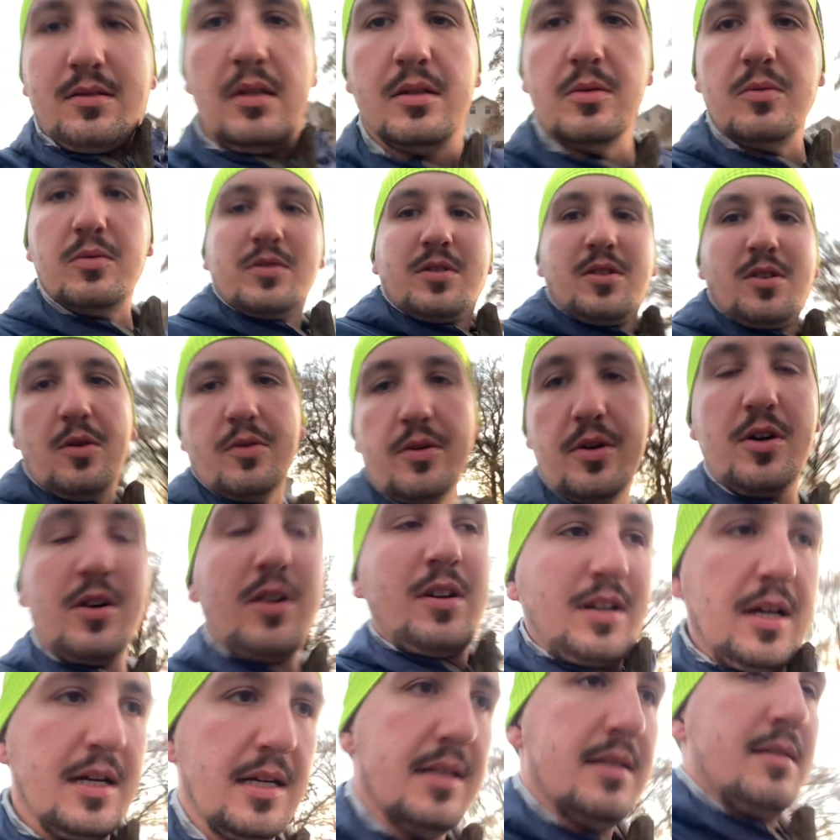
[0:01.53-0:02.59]
What's going on,
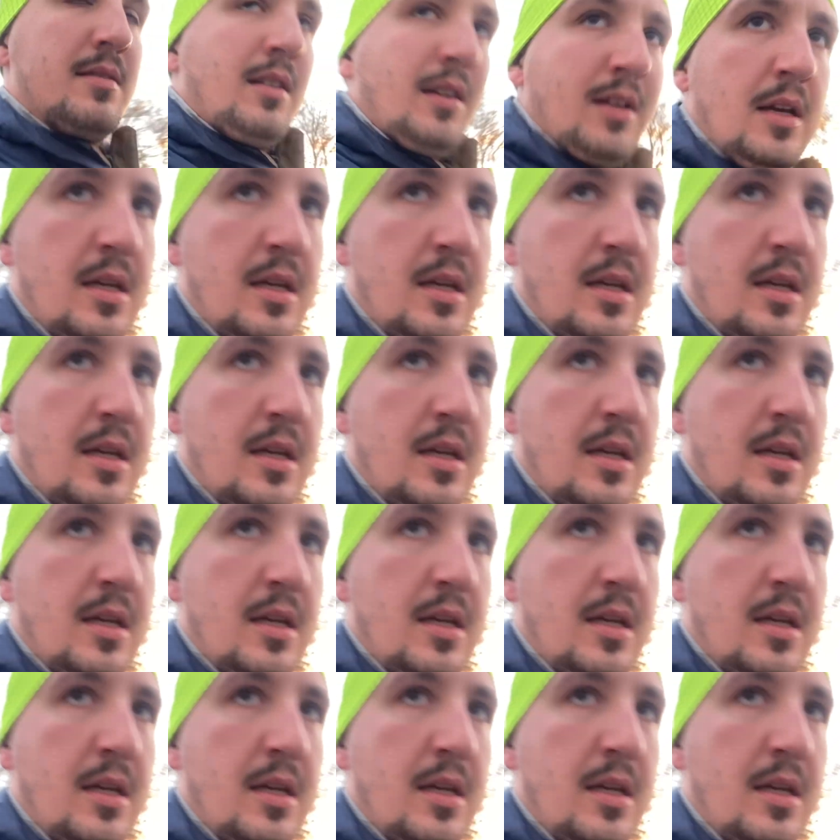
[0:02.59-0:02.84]
guys?